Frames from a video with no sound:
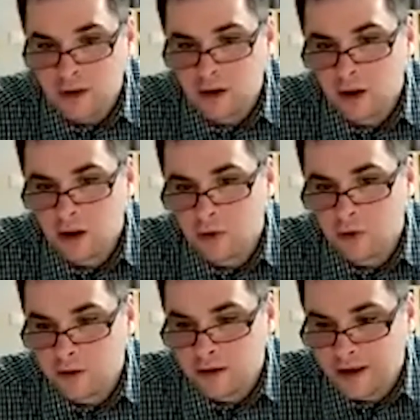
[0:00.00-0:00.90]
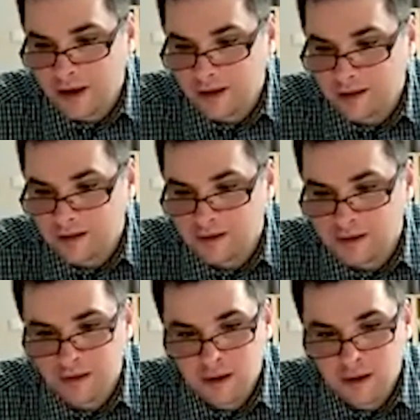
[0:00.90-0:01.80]
rook e8,
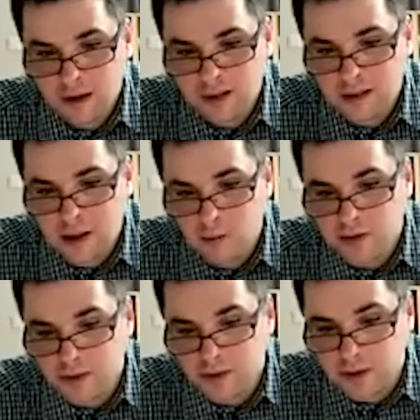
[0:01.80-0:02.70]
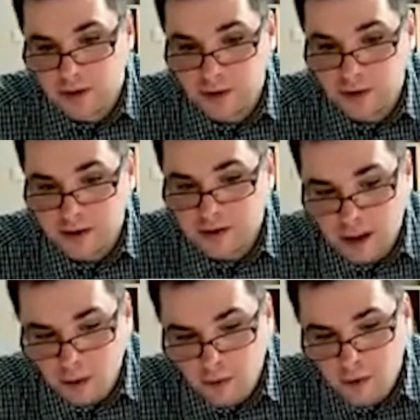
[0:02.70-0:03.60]
and now bishop e3.
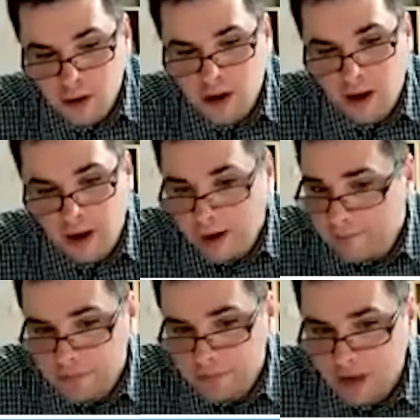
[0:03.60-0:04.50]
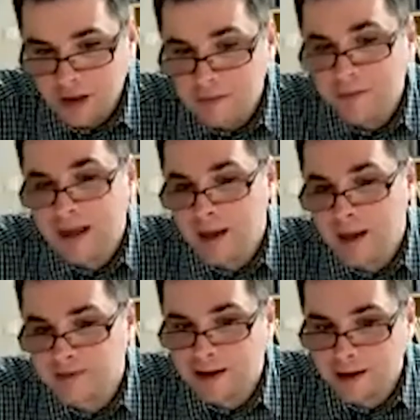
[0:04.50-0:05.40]
Now it becomes
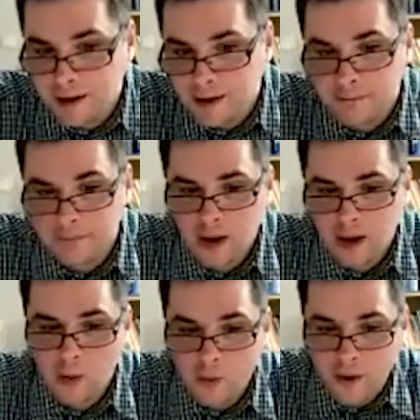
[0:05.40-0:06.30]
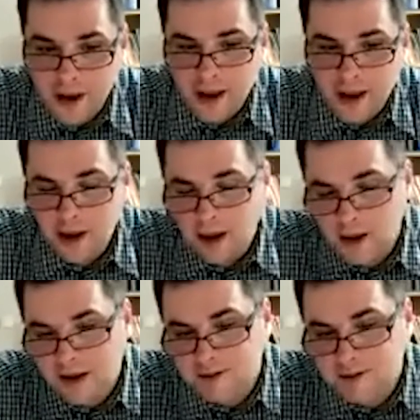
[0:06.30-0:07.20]
clear why
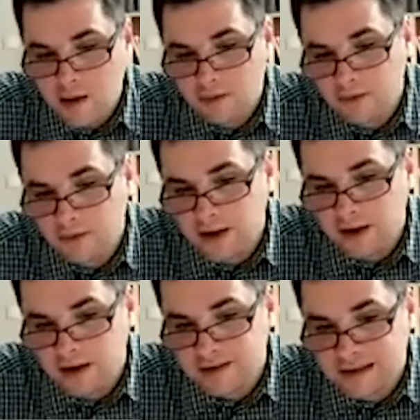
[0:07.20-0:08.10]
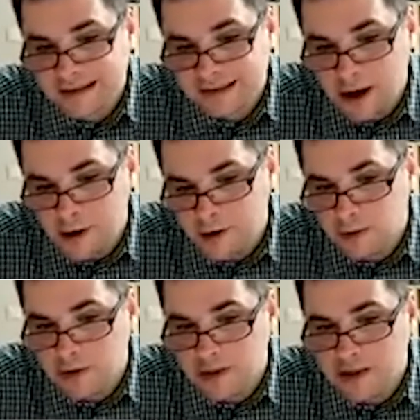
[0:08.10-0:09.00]
Kasparov has started
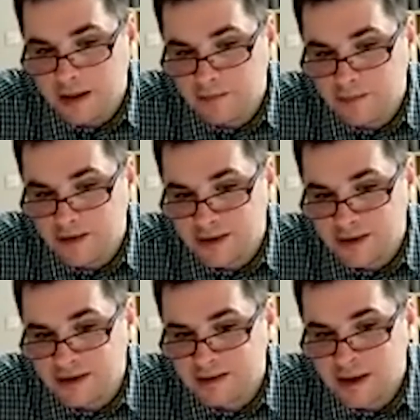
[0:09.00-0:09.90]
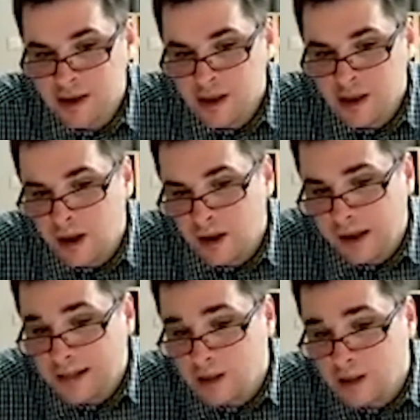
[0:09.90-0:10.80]
with knight b6
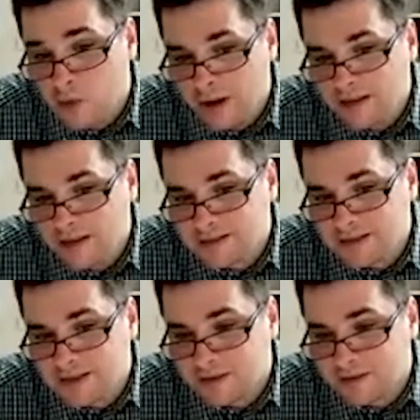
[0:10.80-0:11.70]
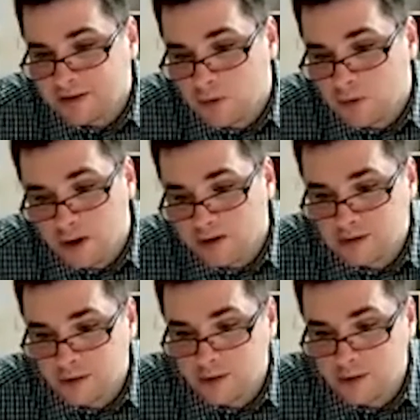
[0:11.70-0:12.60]
and why the c7 square is so
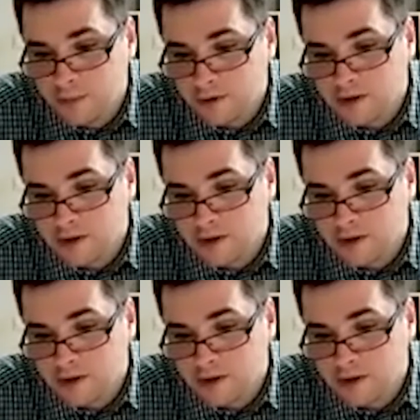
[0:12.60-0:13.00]
important.